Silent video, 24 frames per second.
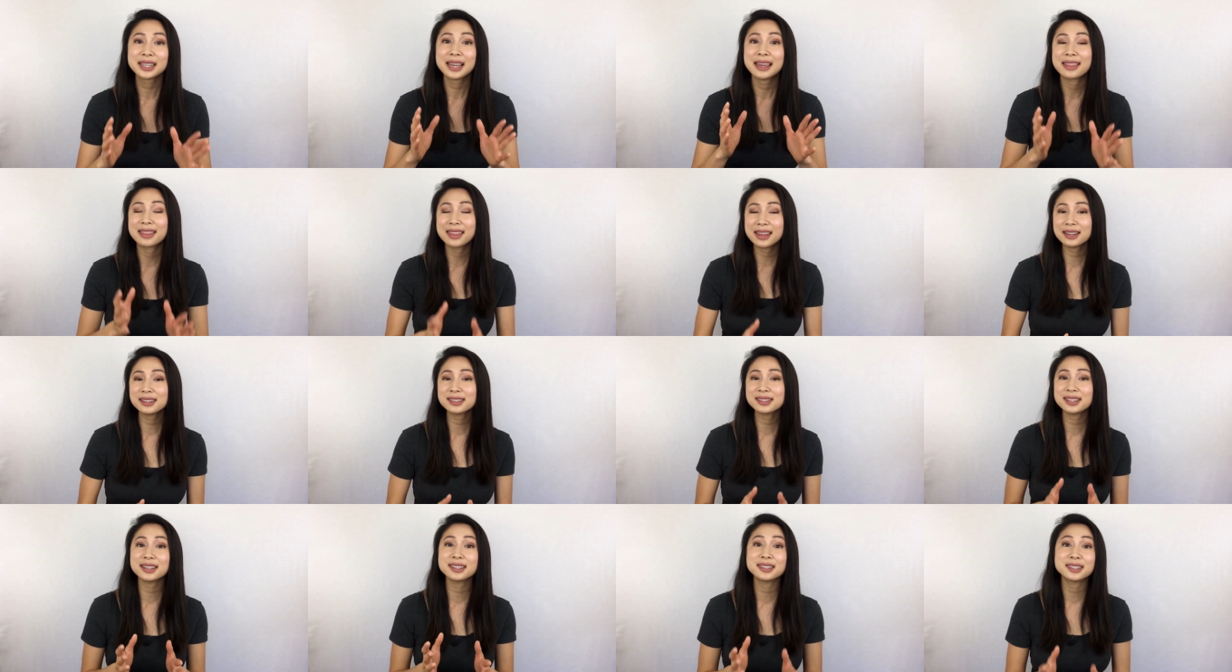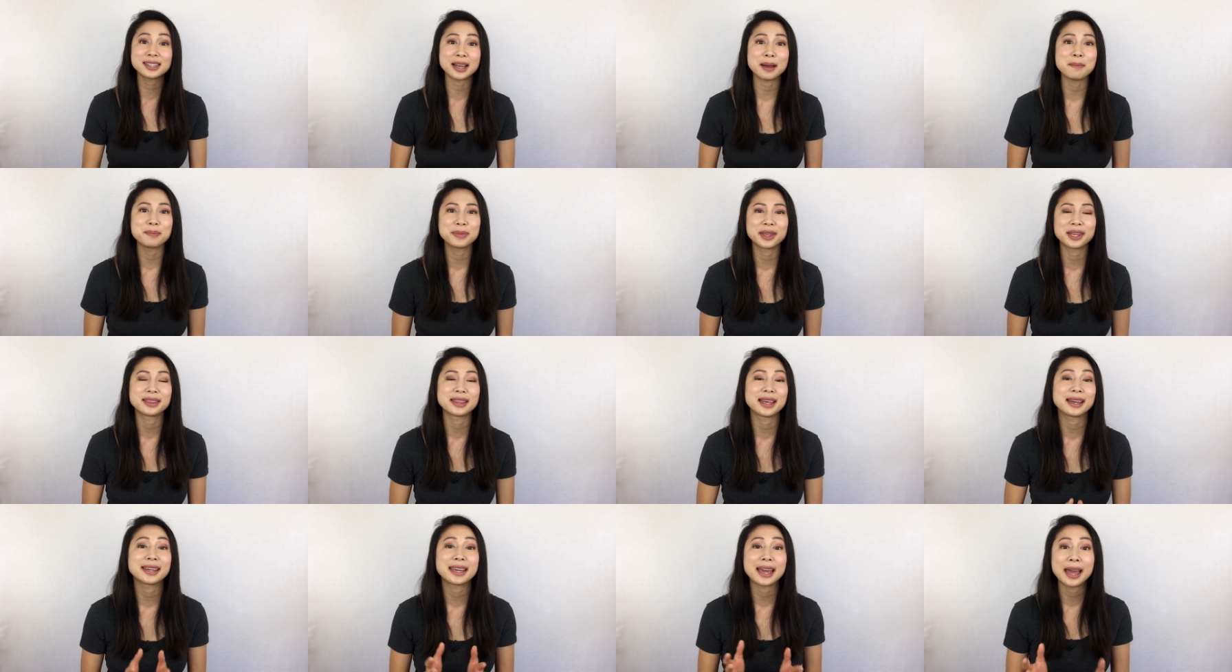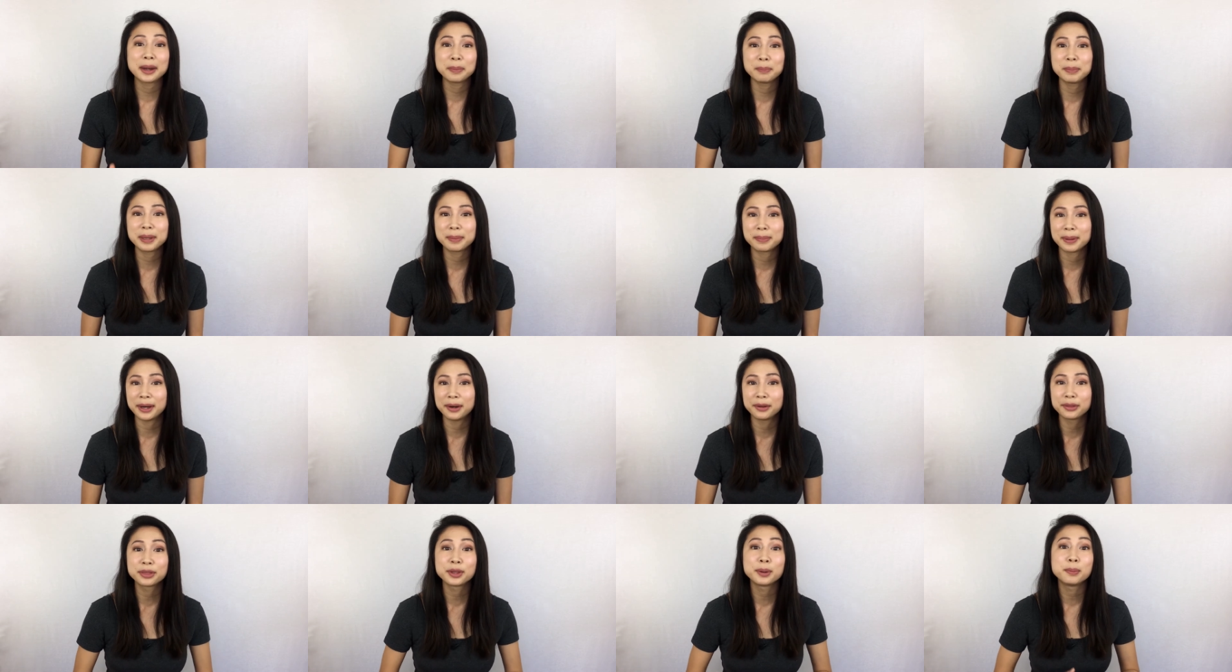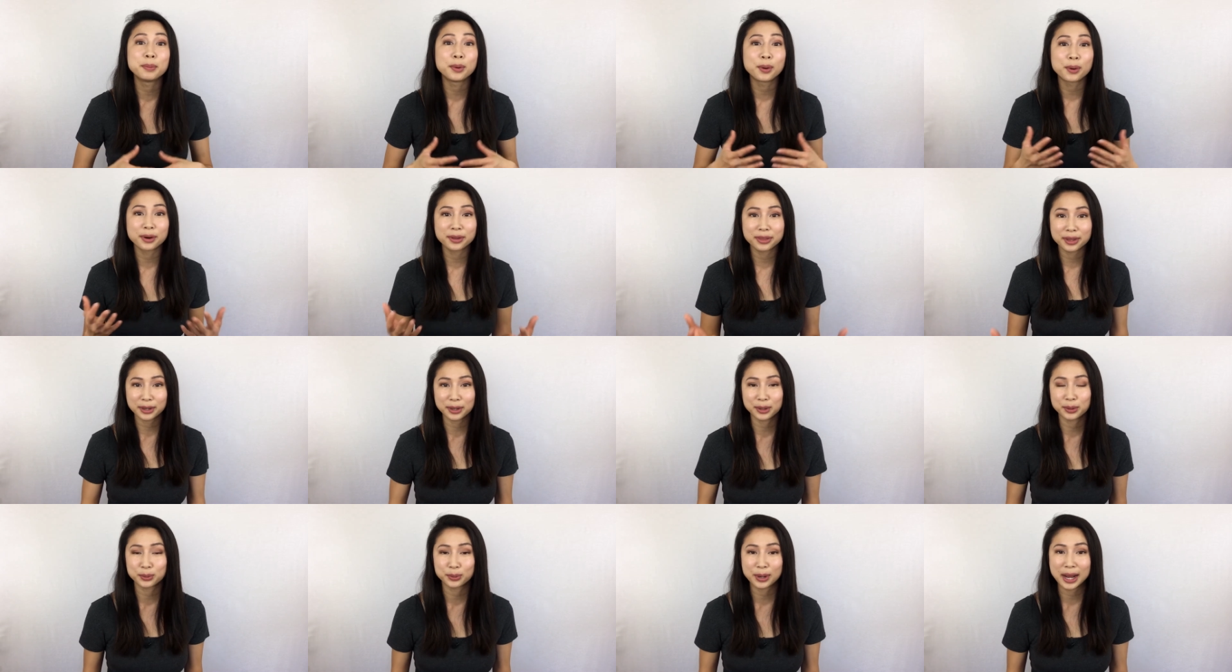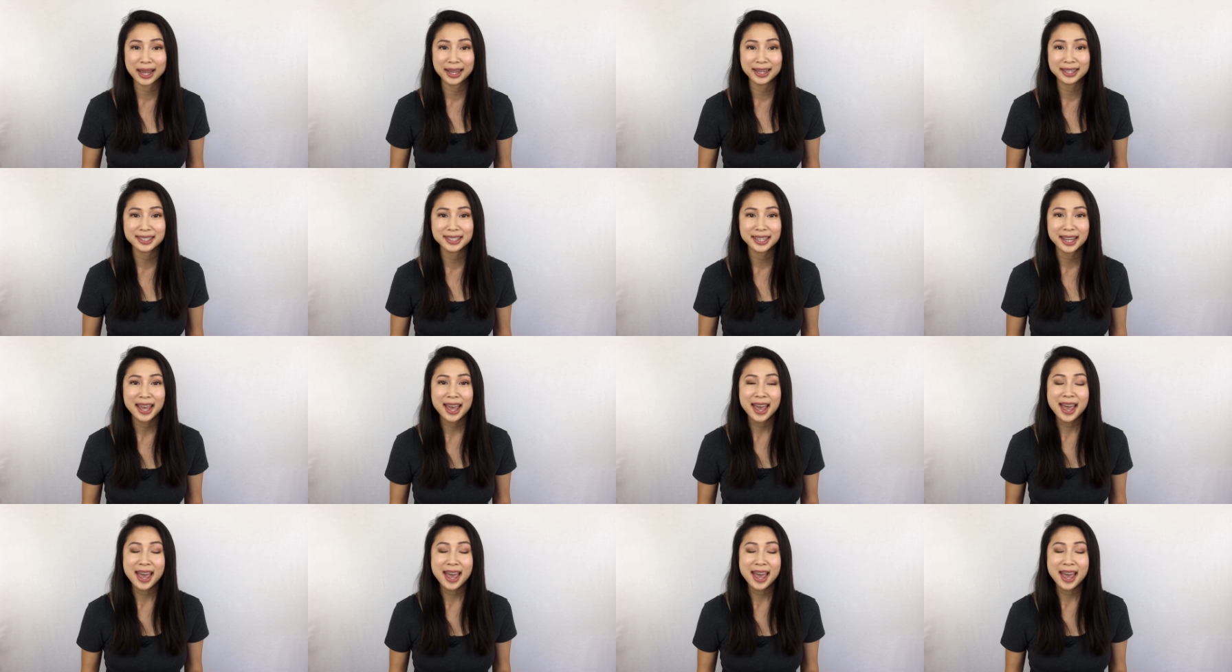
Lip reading: This is something that can be built the more that you write.